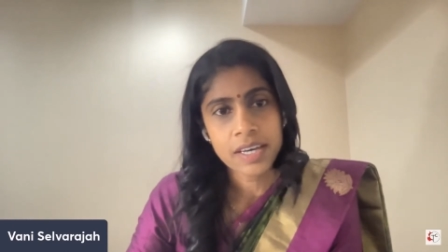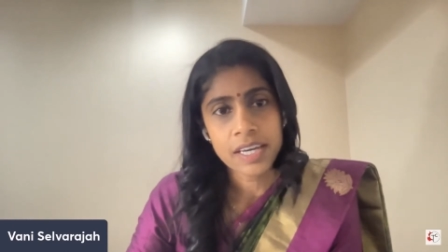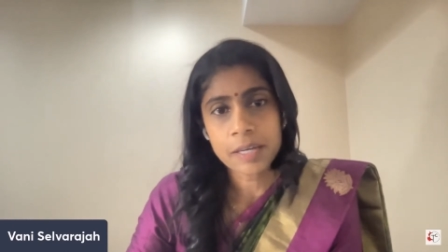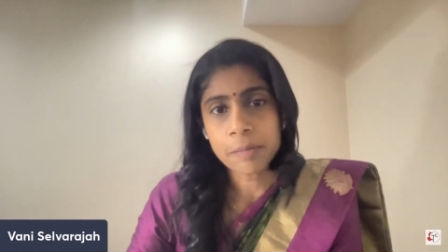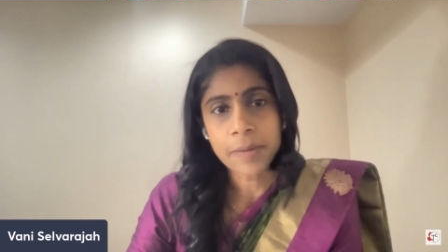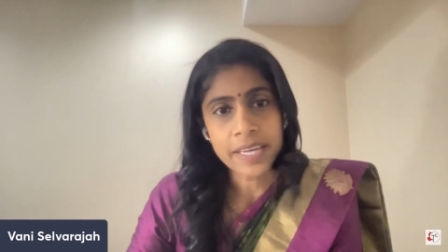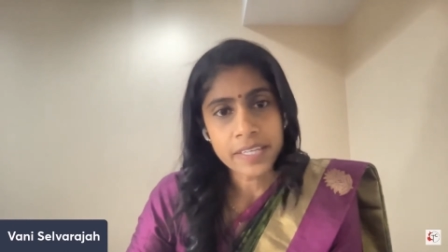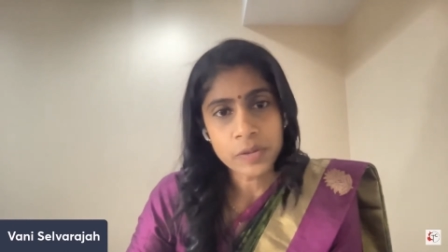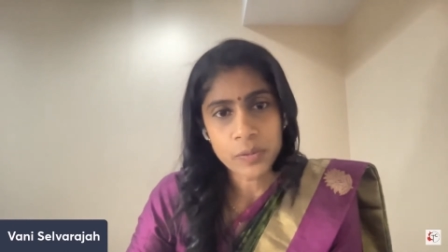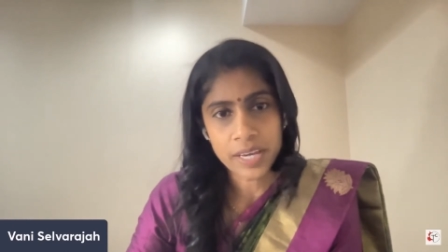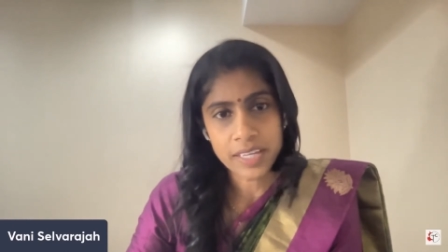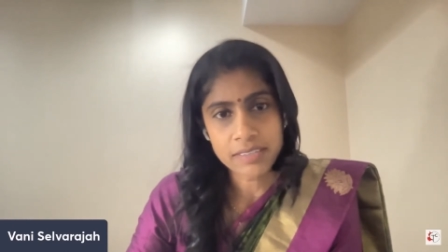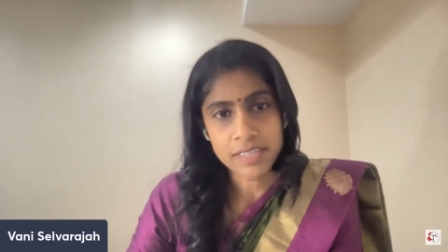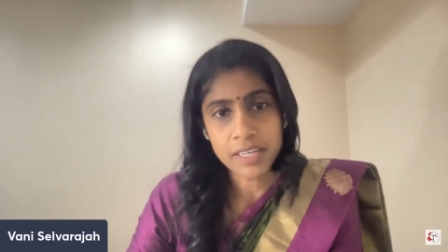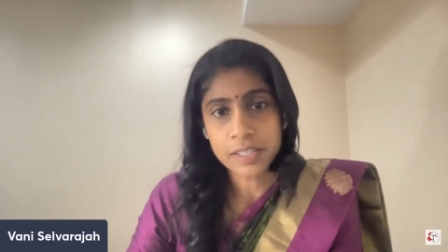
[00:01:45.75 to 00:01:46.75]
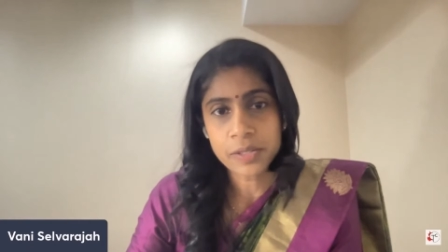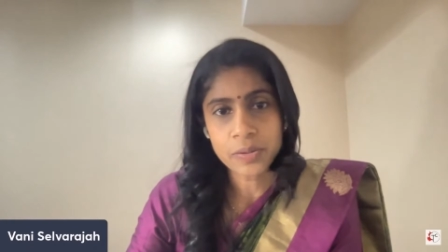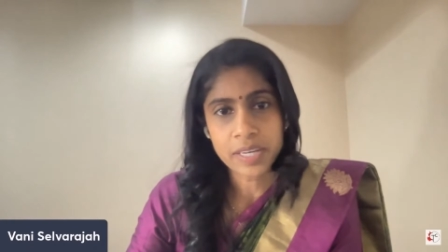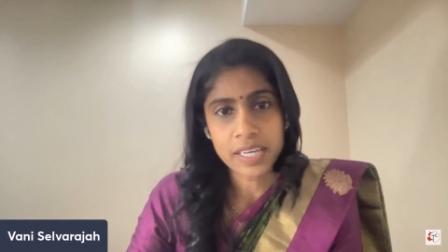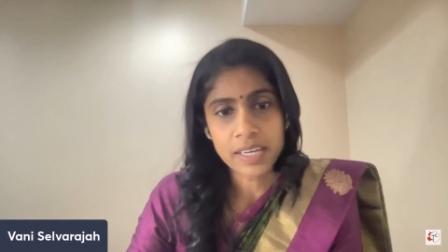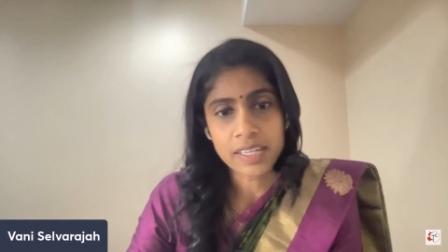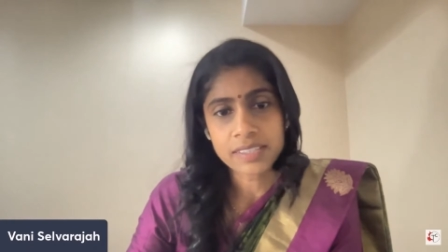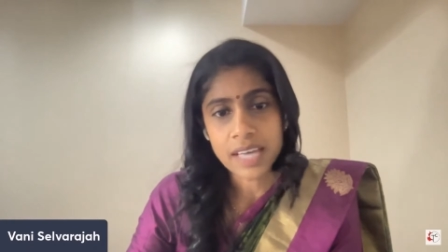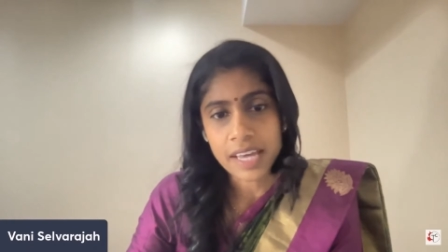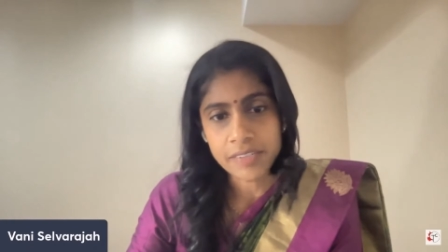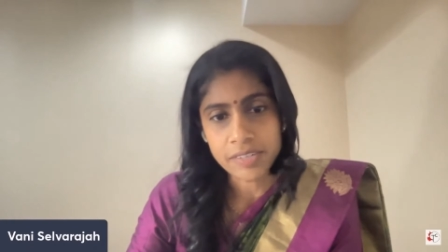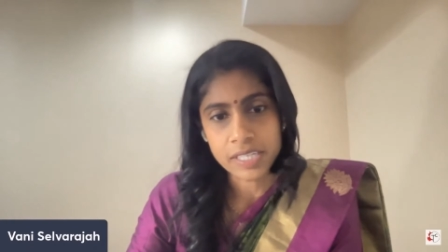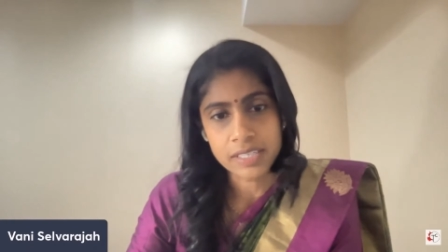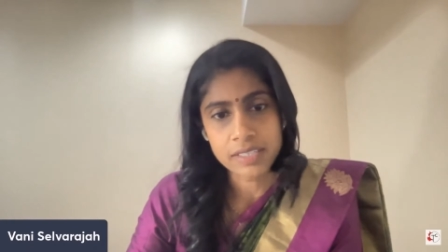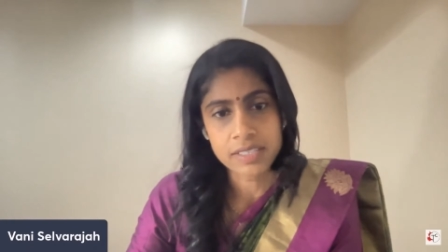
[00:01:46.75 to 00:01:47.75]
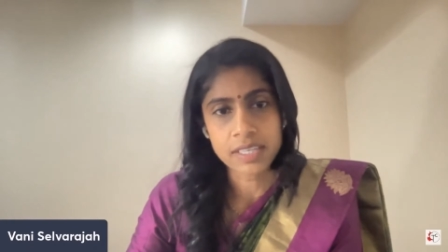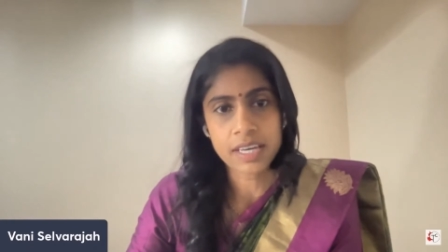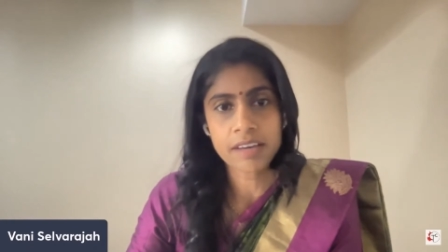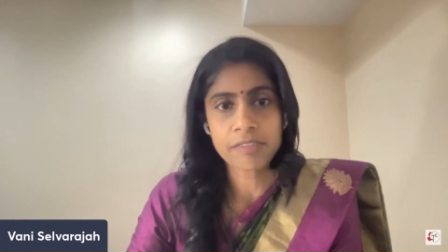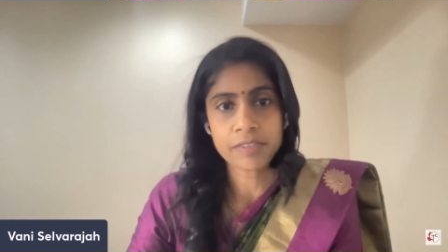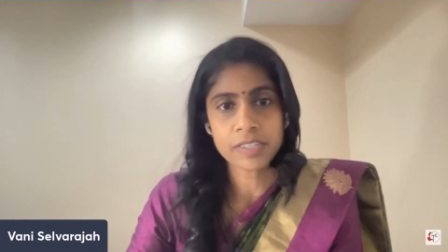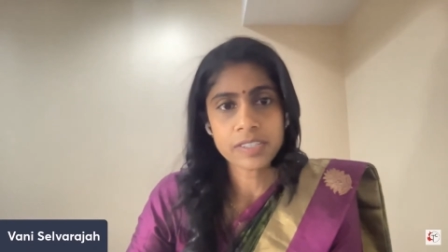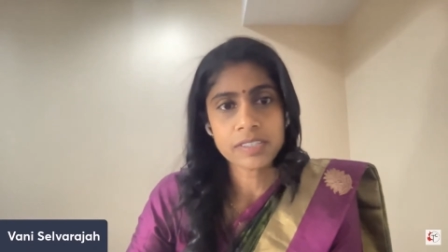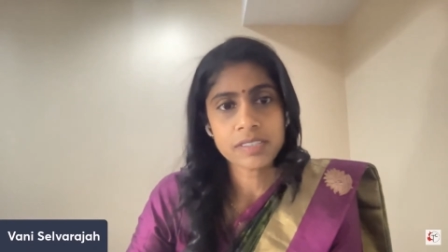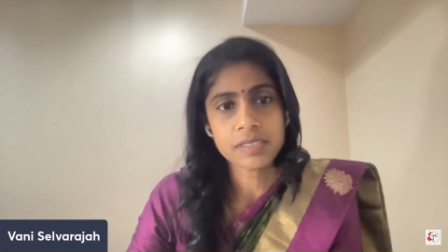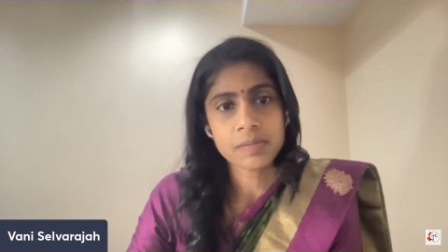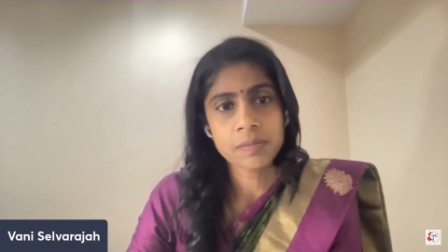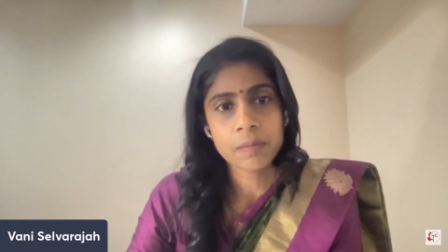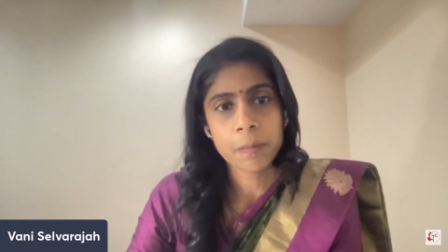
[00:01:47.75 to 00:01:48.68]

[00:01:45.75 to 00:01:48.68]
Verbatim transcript: in many ways, including its advocacy efforts.